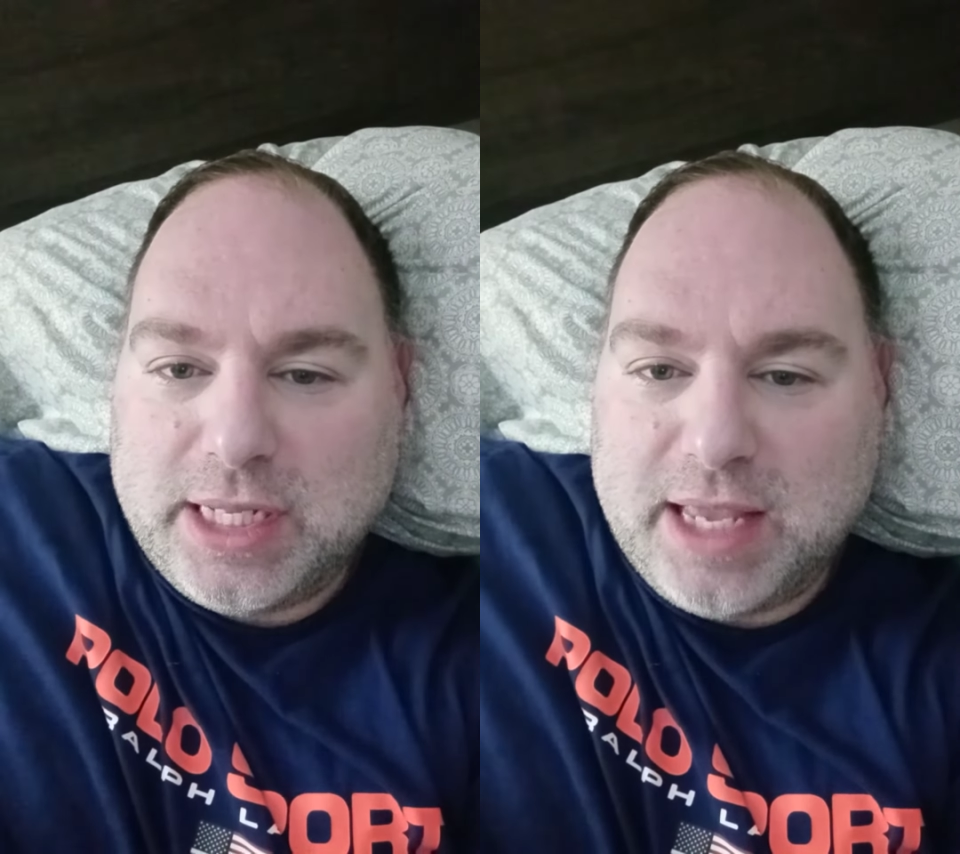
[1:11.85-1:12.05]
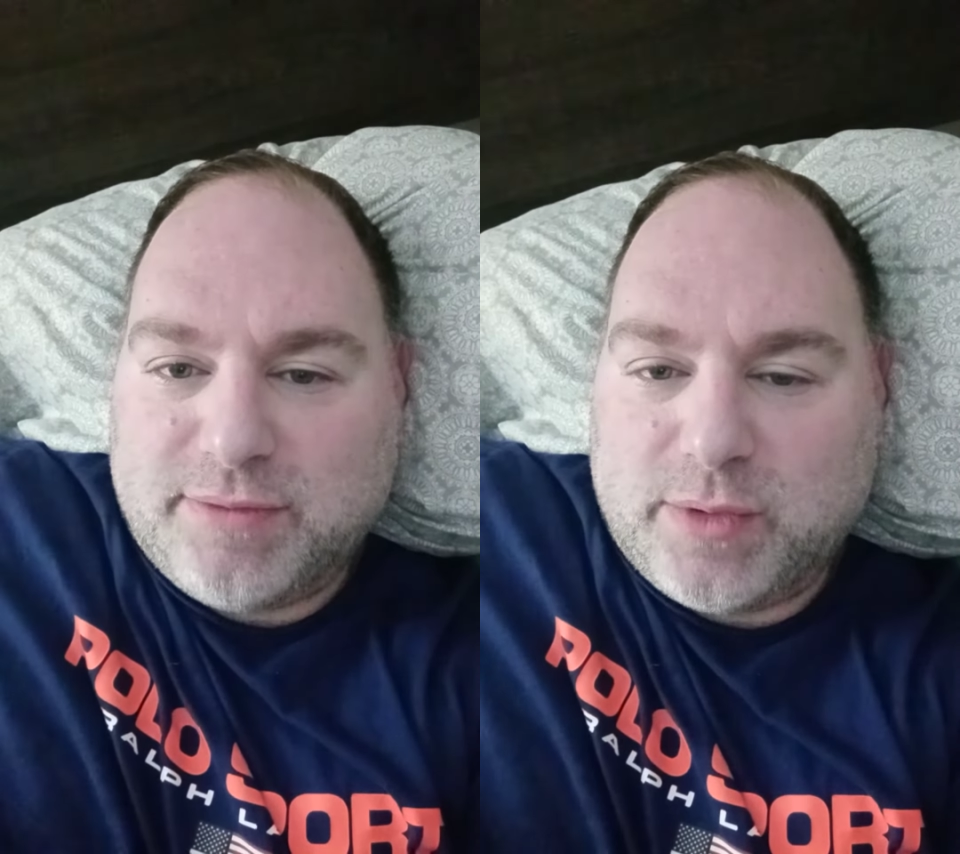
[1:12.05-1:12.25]

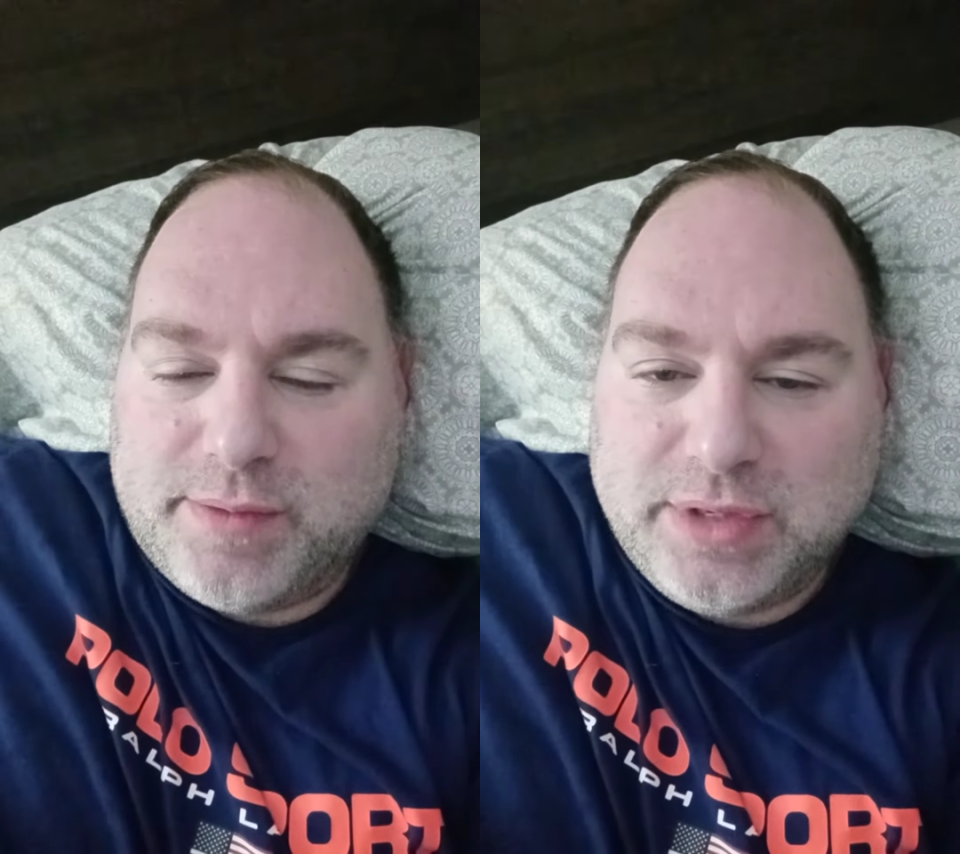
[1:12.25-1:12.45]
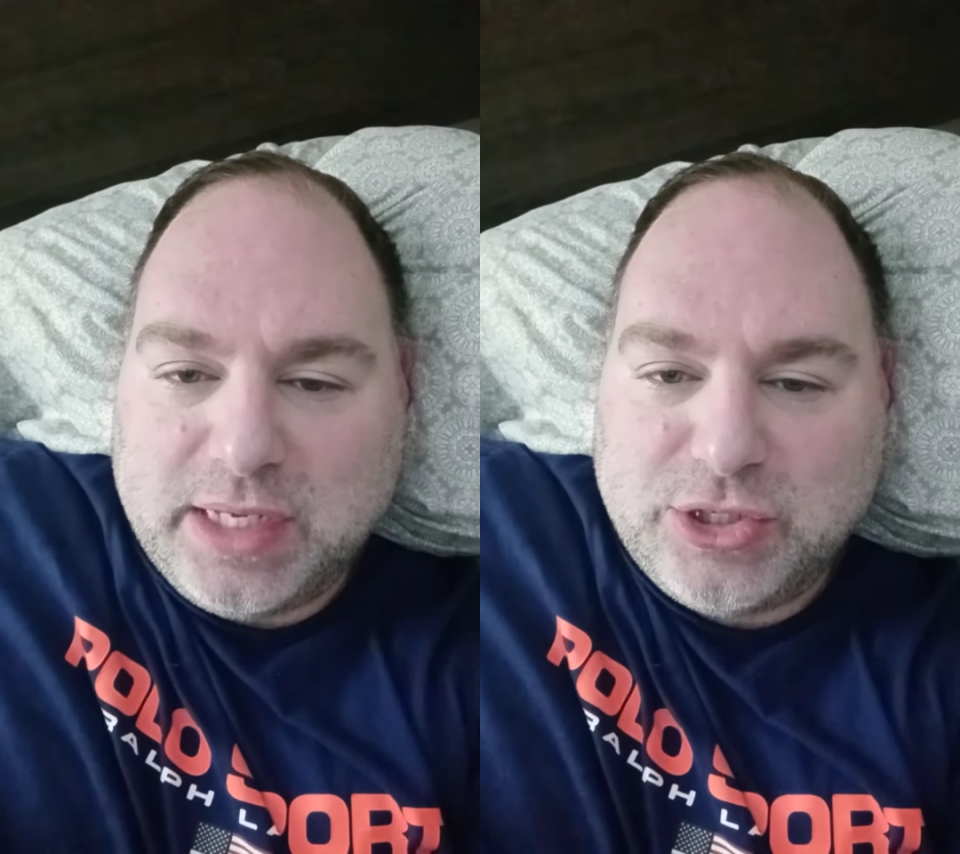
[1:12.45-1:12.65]
They gave her
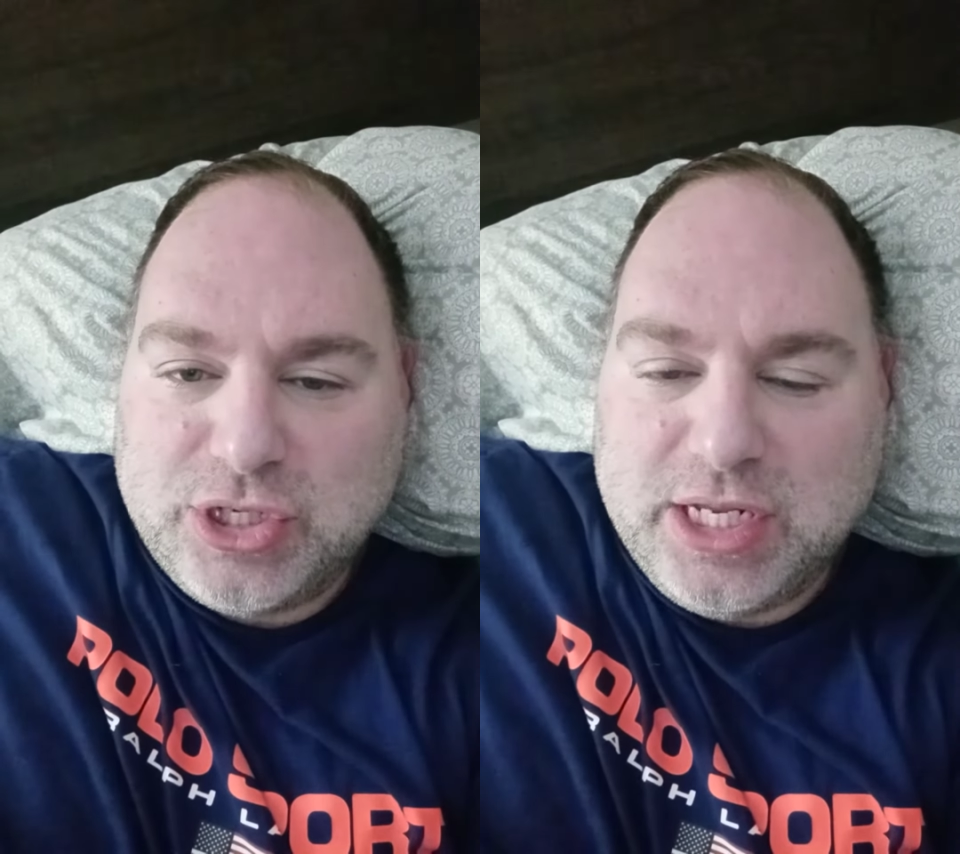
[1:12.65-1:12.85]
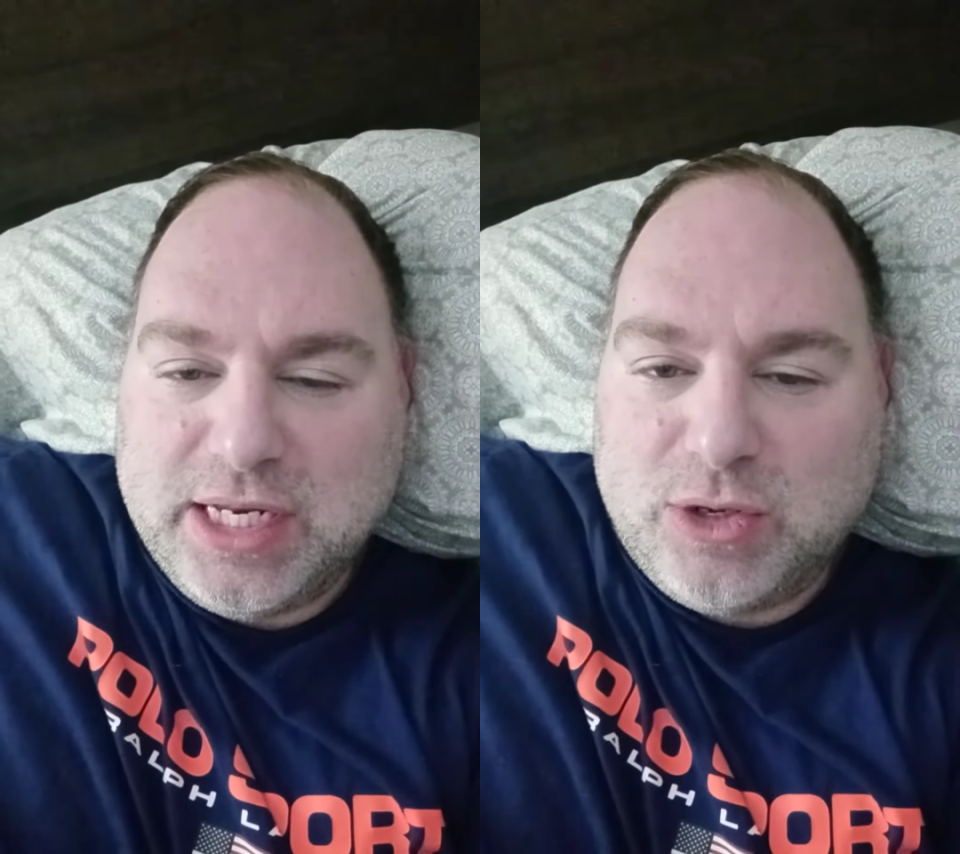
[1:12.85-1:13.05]
everything
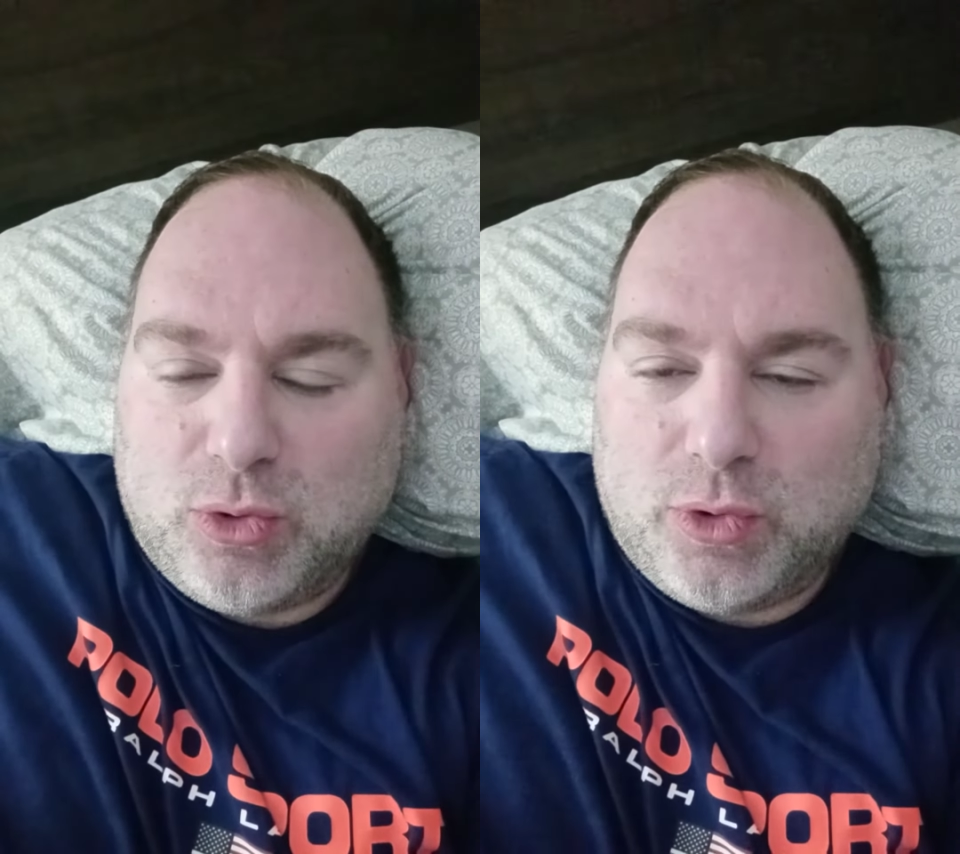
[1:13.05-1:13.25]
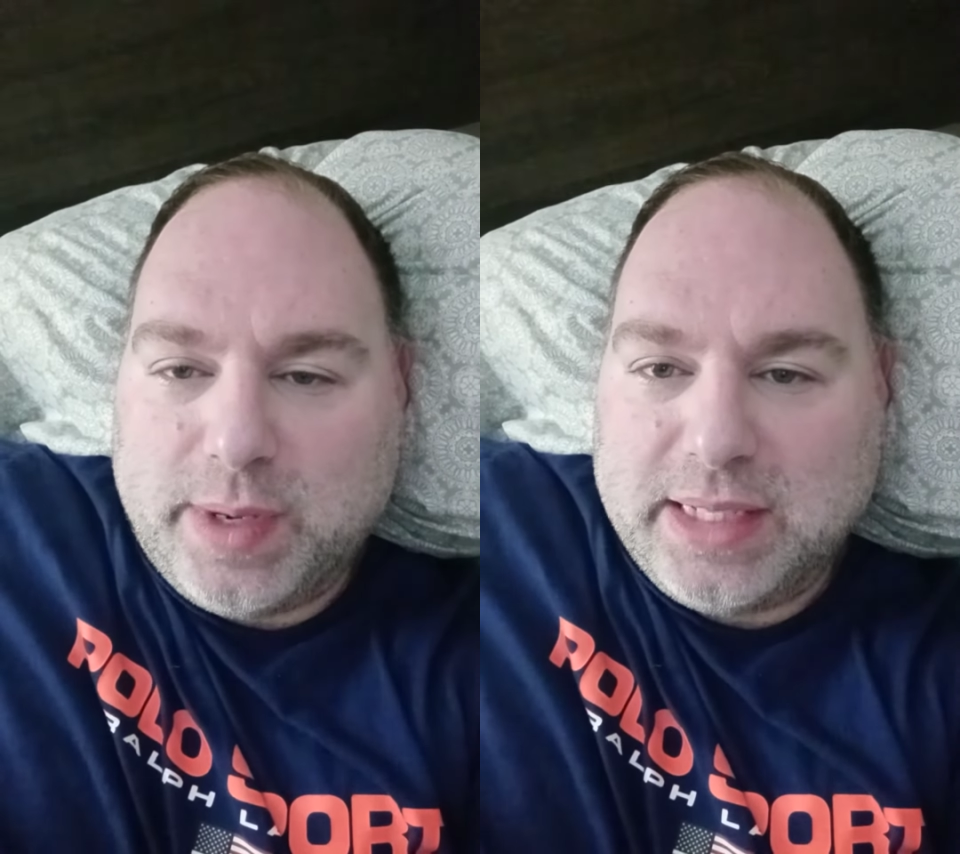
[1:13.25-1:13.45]
she needed,
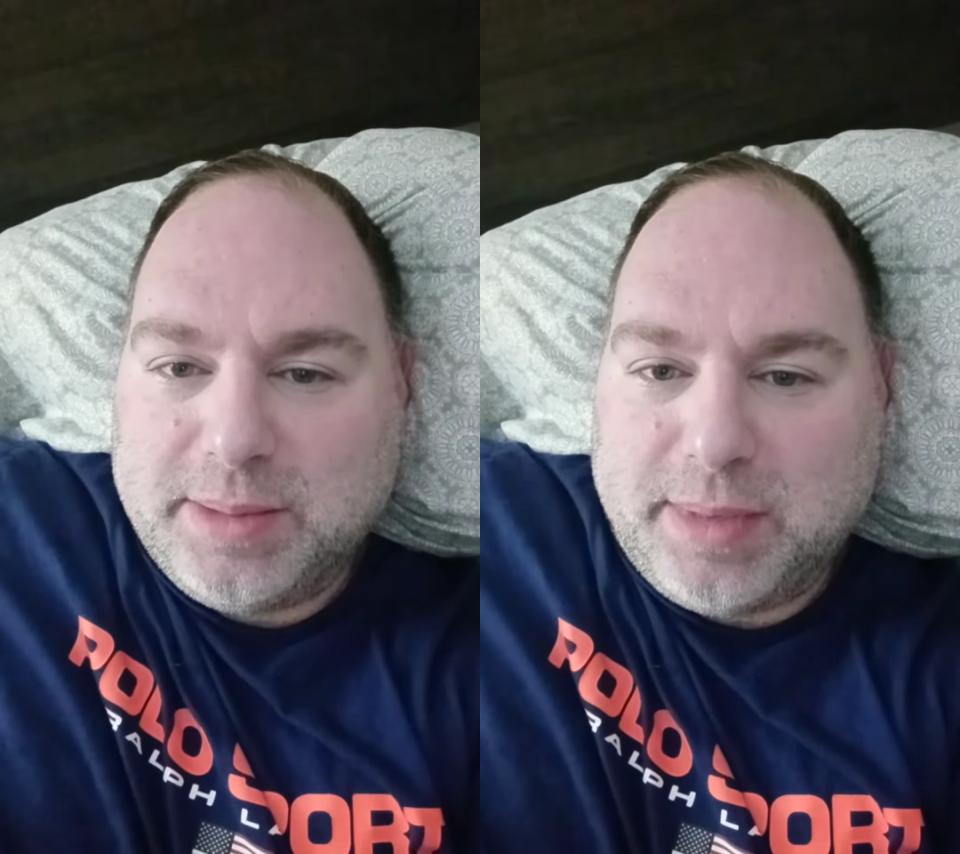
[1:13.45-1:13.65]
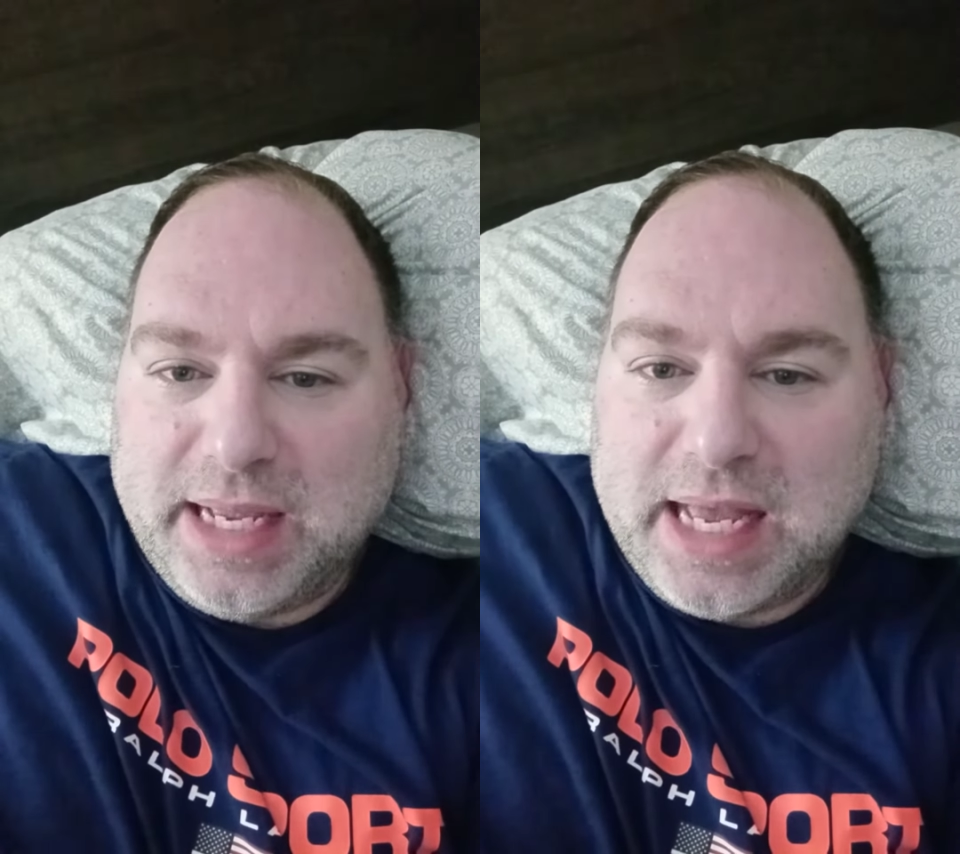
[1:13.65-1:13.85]
all her
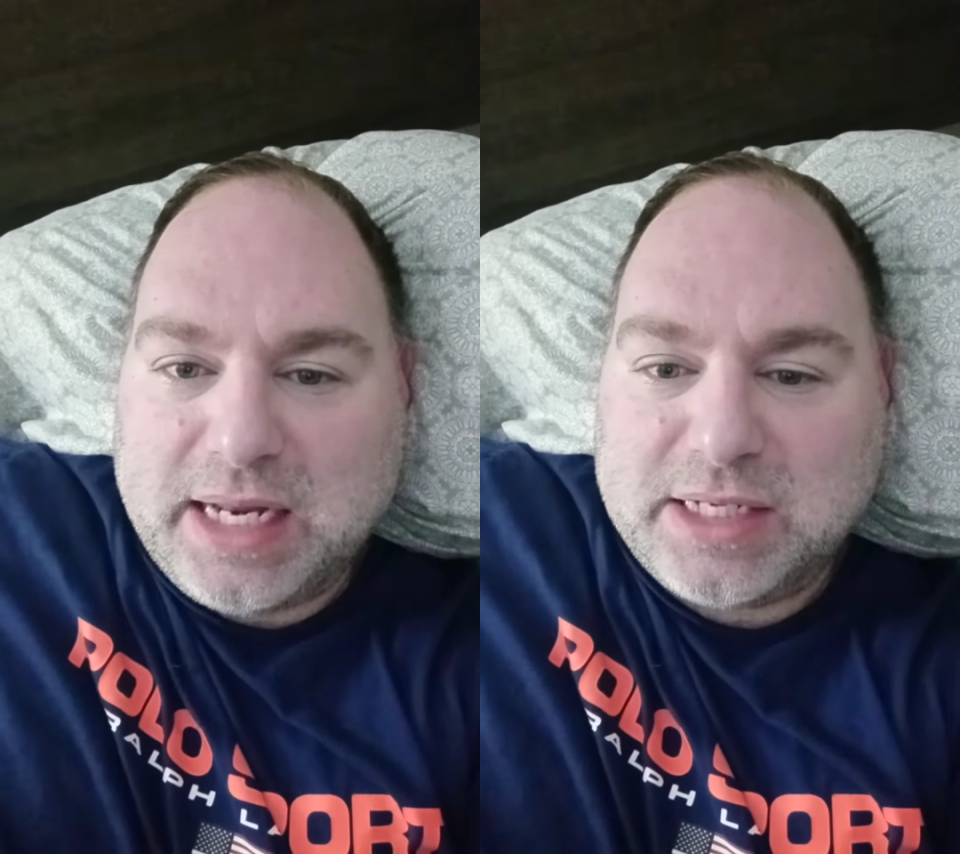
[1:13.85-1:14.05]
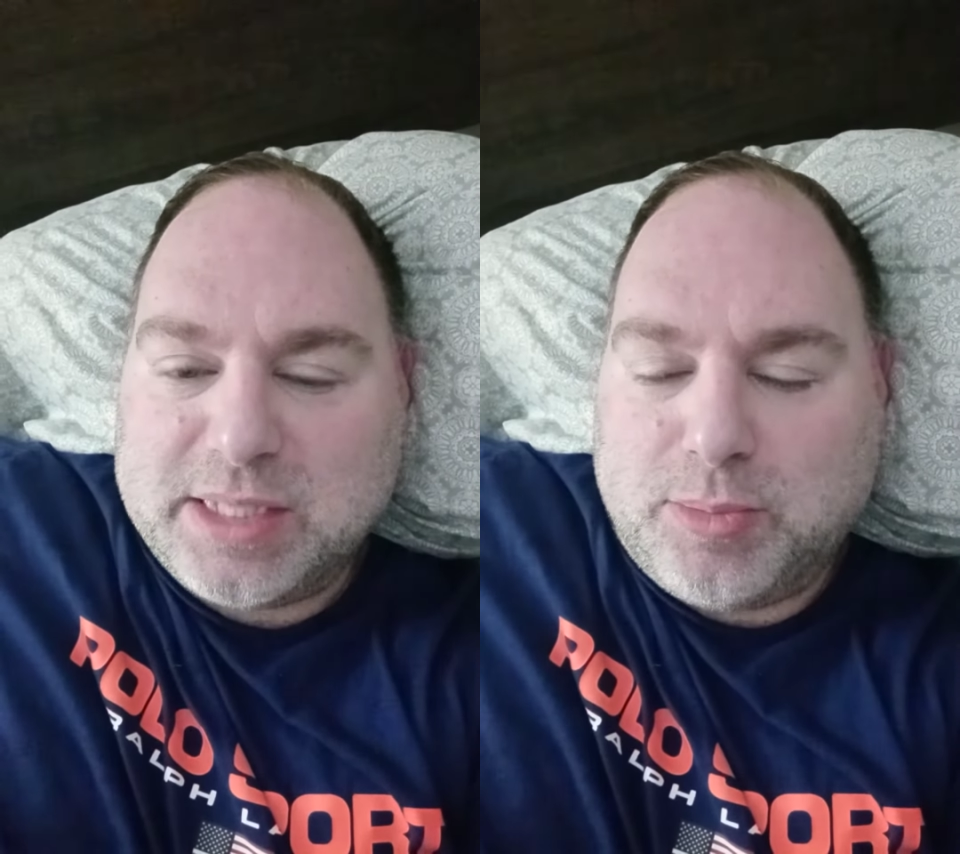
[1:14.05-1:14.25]
antibiotics.